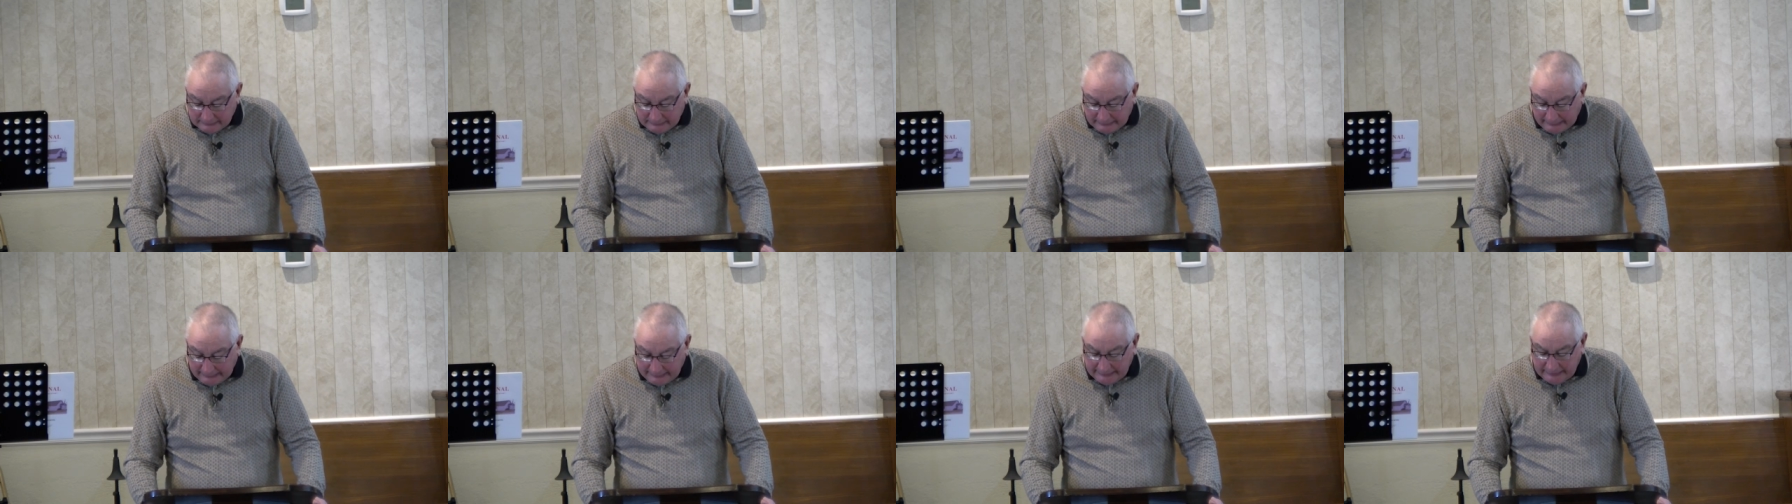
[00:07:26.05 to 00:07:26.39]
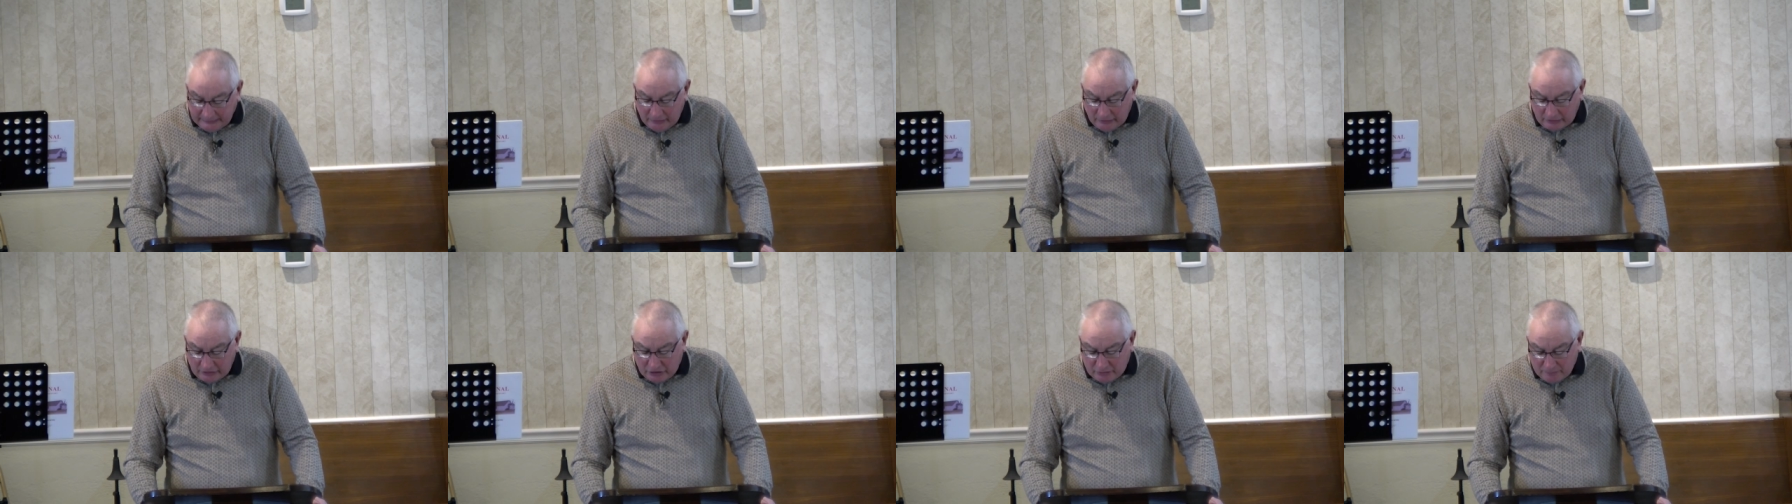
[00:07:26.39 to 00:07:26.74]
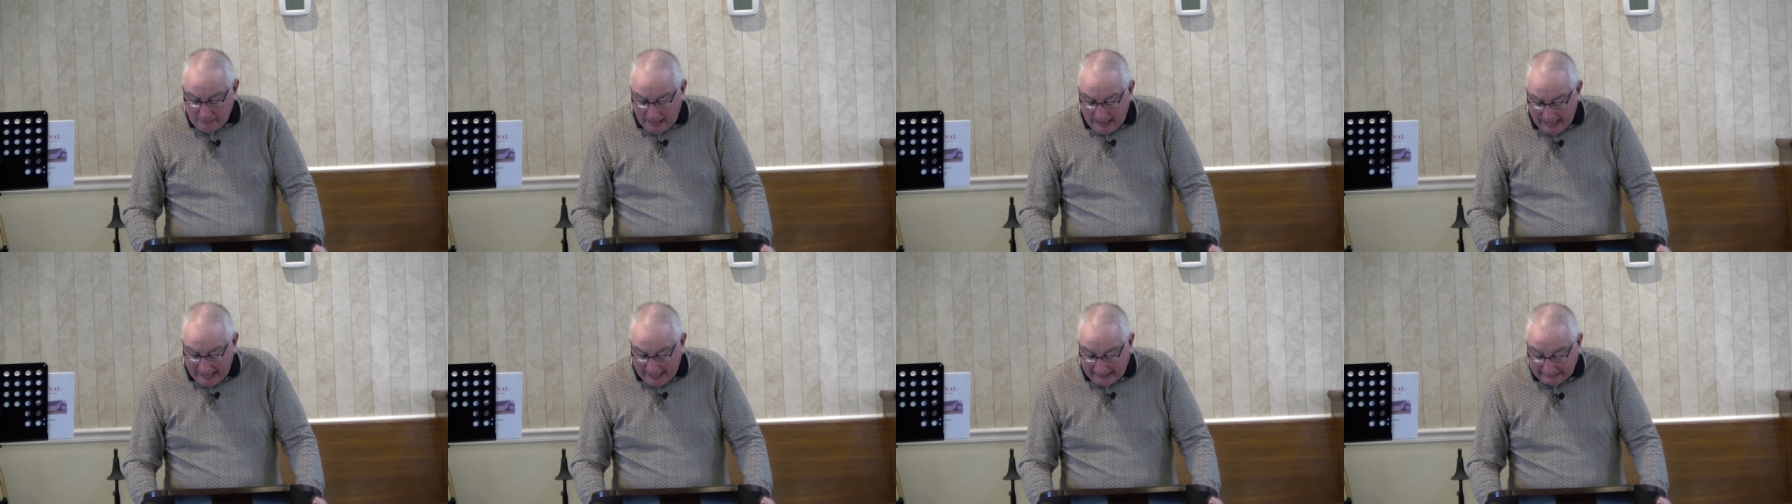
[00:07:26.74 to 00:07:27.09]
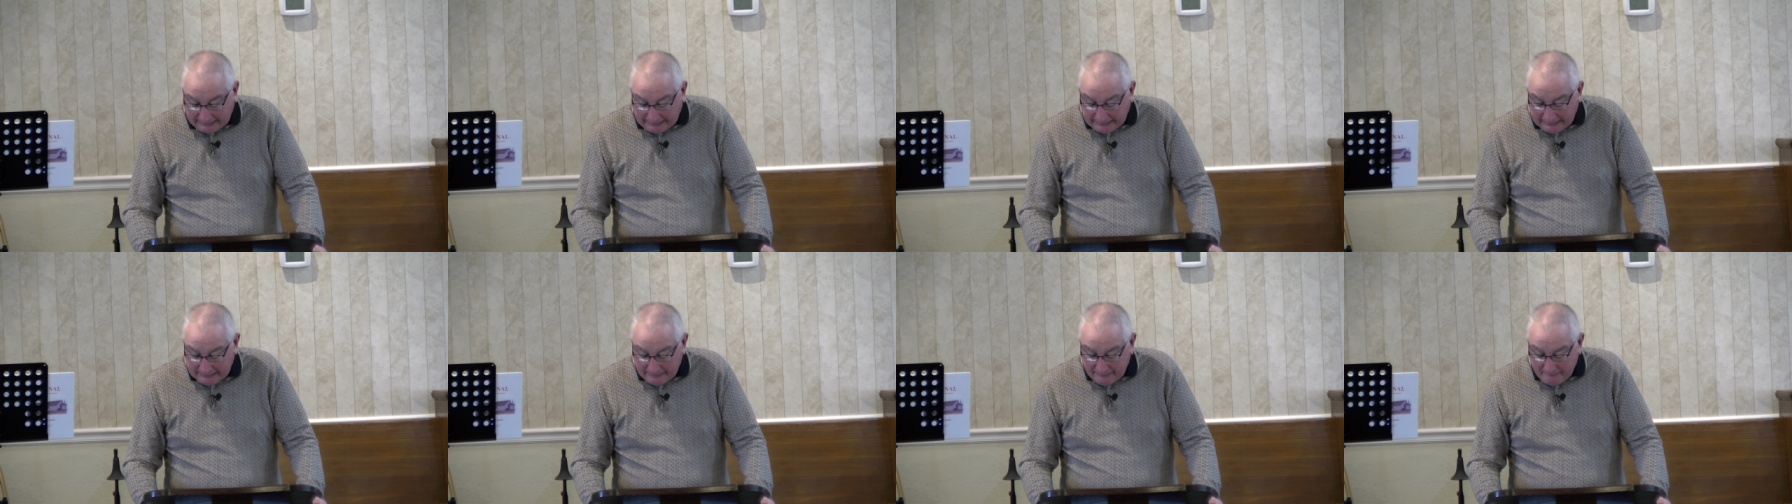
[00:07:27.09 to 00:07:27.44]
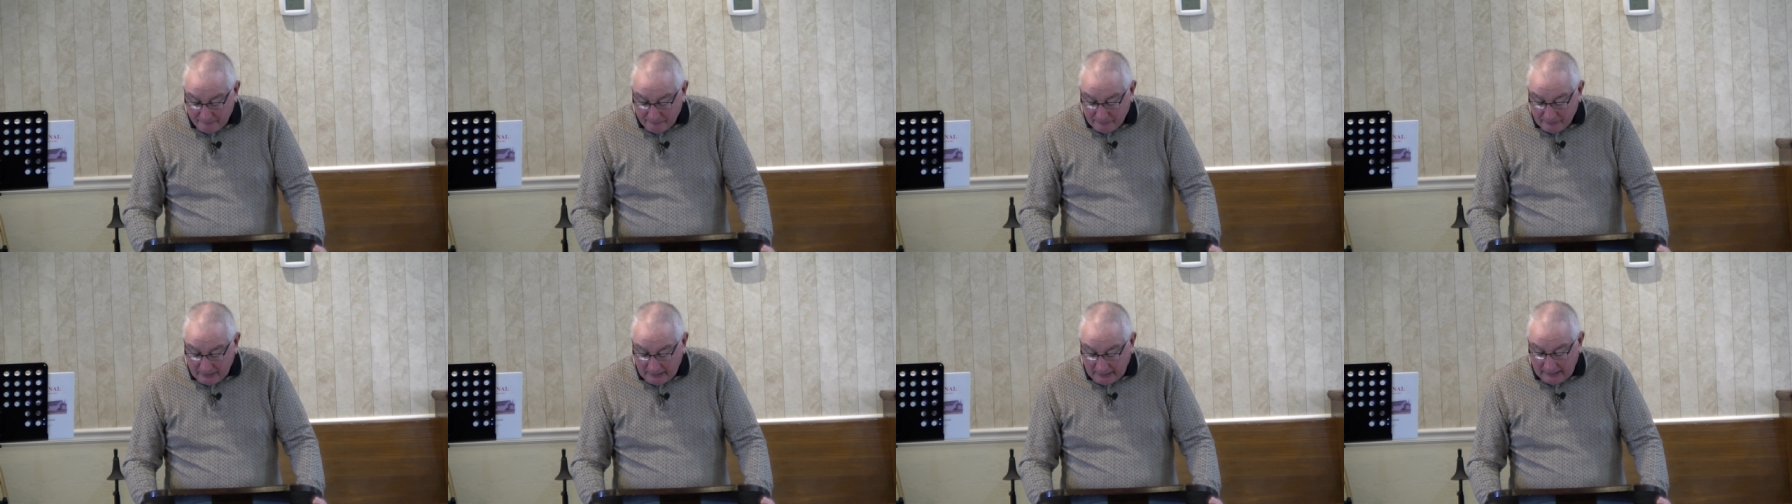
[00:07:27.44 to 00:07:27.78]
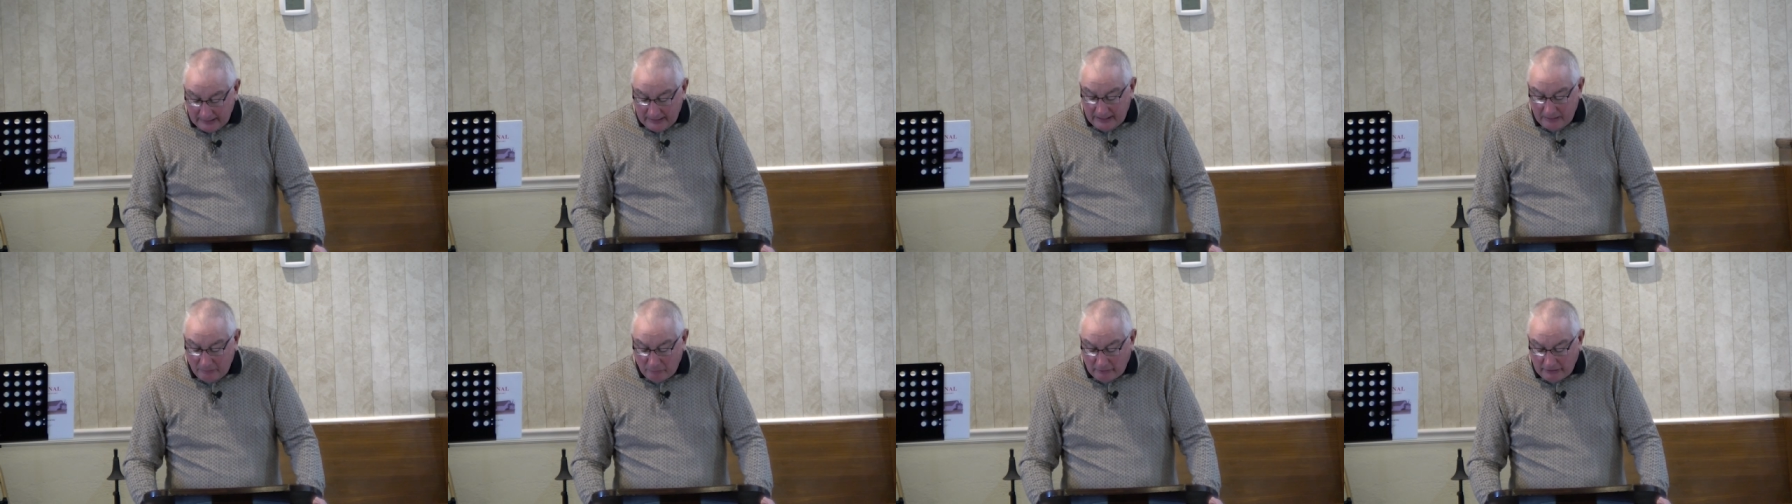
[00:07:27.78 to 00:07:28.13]
and he looks back,
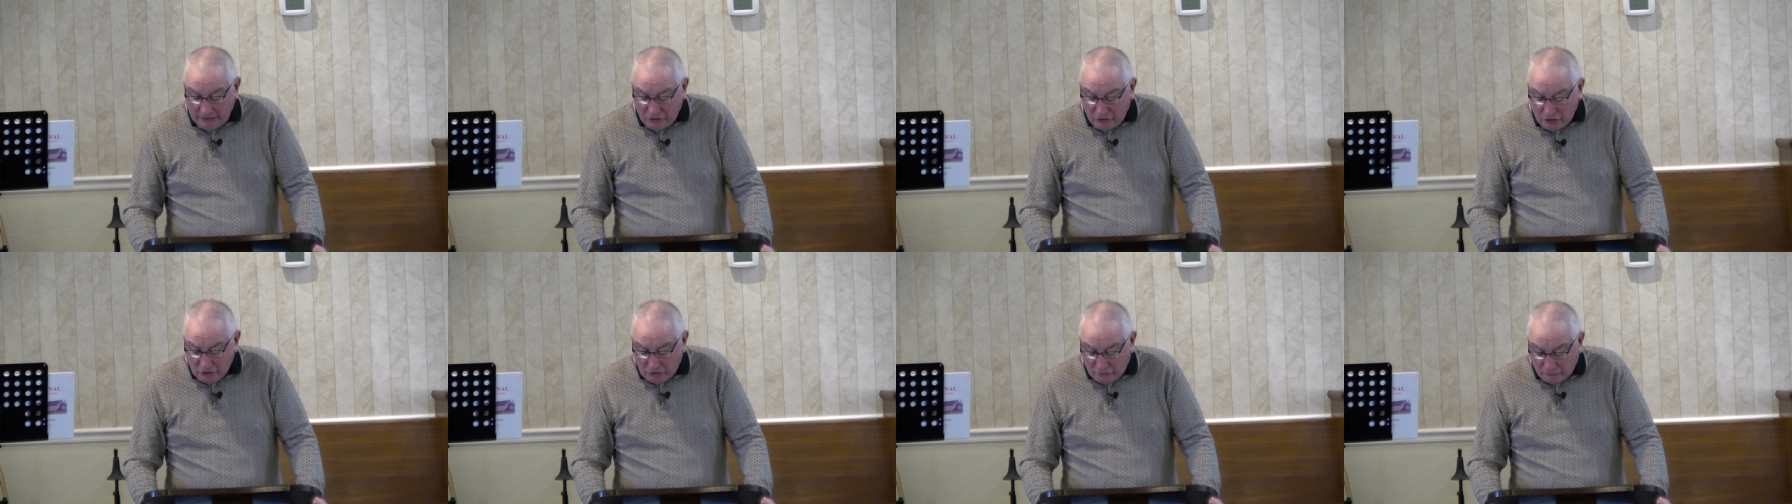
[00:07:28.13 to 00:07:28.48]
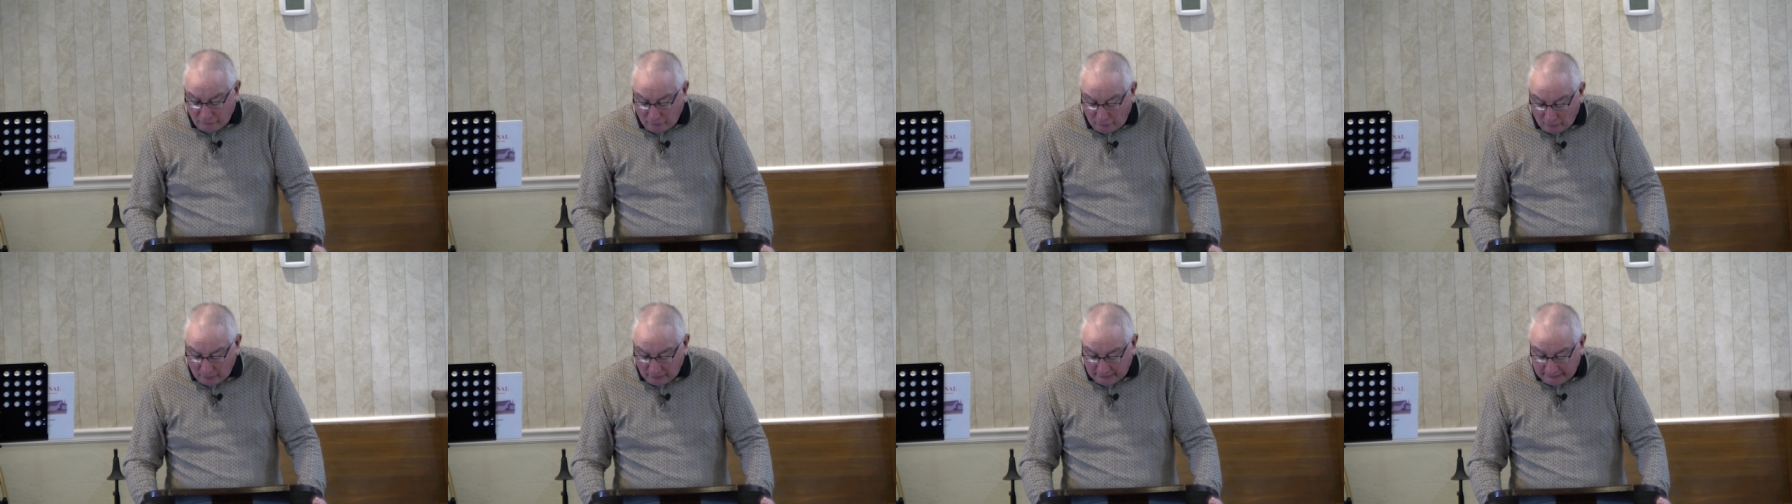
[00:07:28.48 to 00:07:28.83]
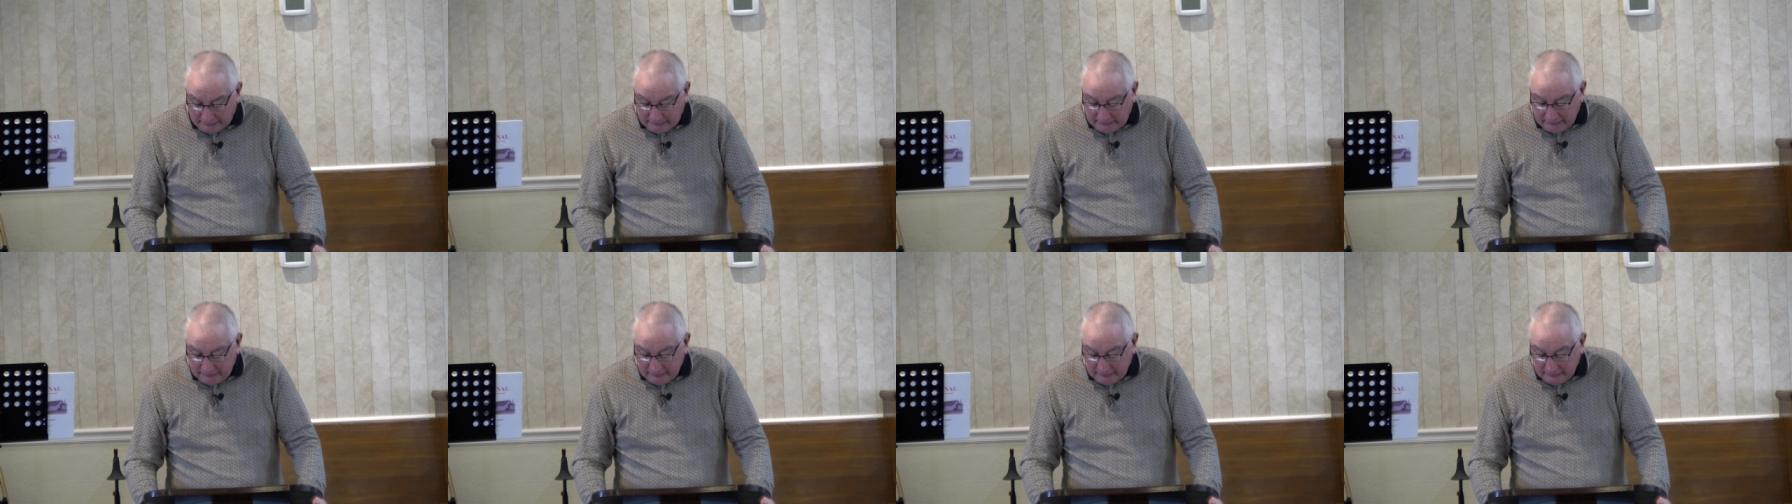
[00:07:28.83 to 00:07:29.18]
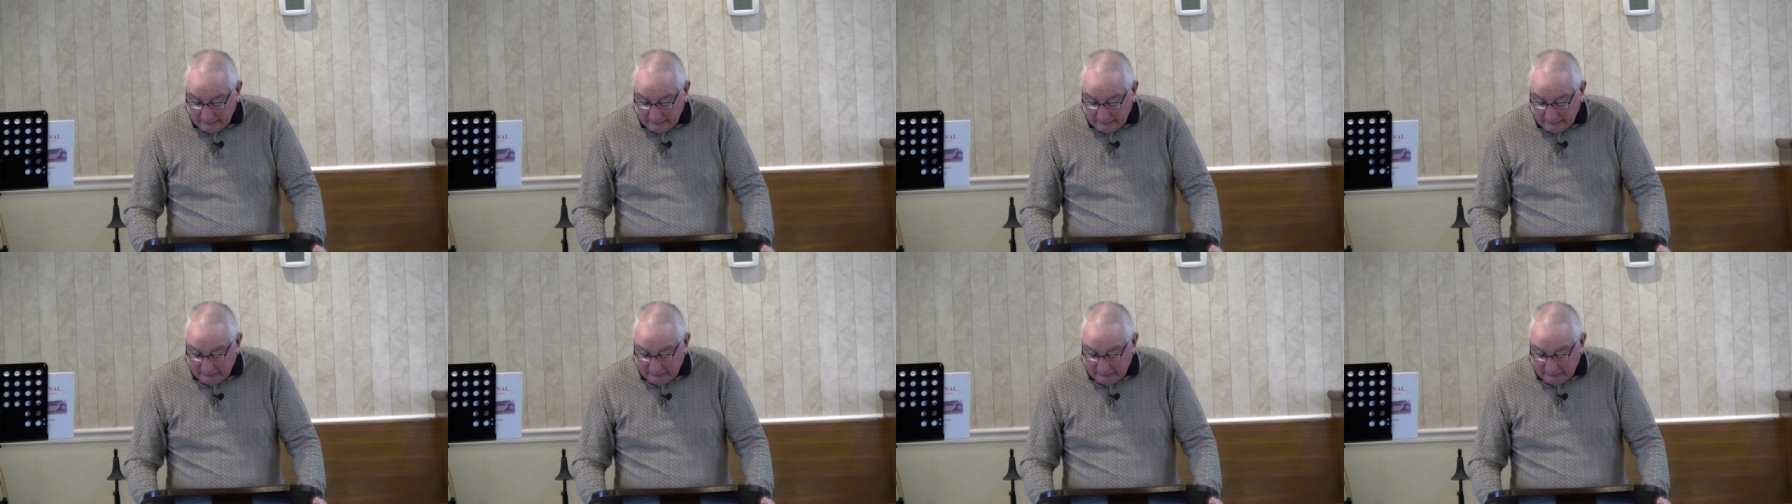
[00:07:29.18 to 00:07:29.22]
and he wishes for it,